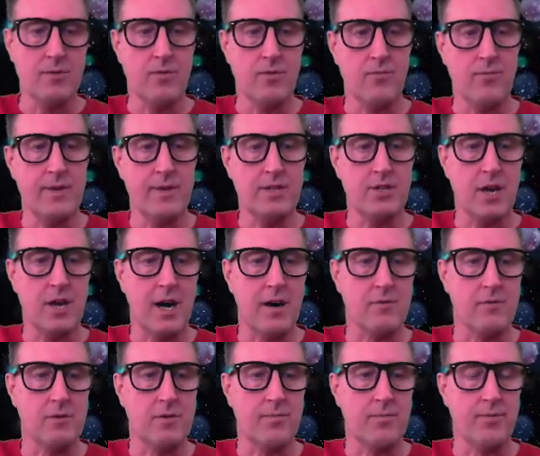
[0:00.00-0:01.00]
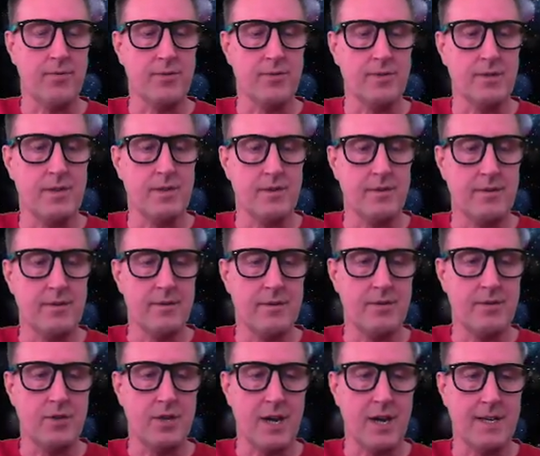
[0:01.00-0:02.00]
which output
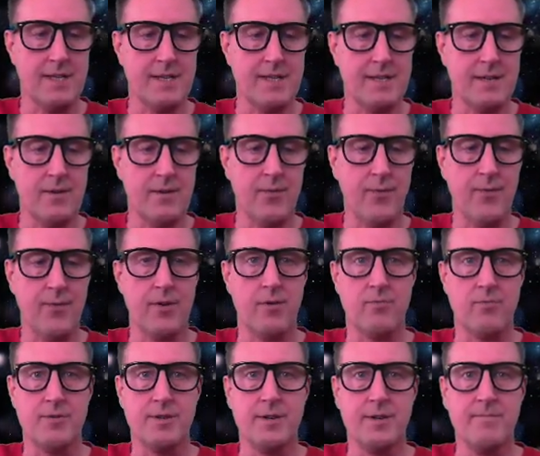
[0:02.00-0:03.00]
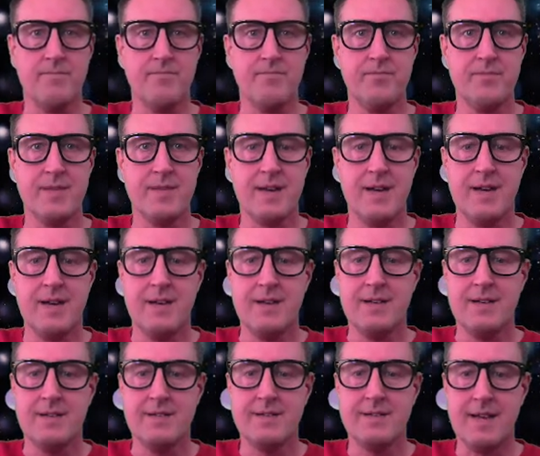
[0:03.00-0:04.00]
just a float.
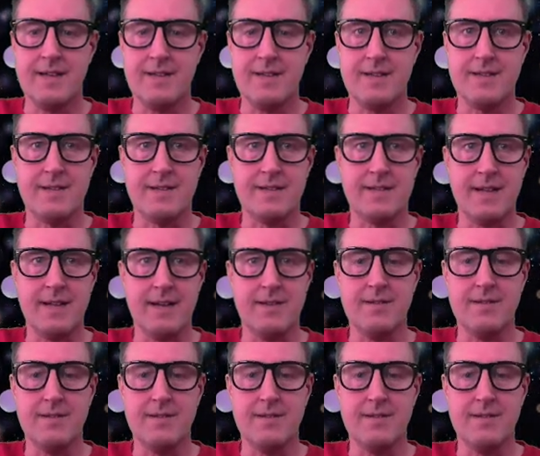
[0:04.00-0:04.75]
That is a standard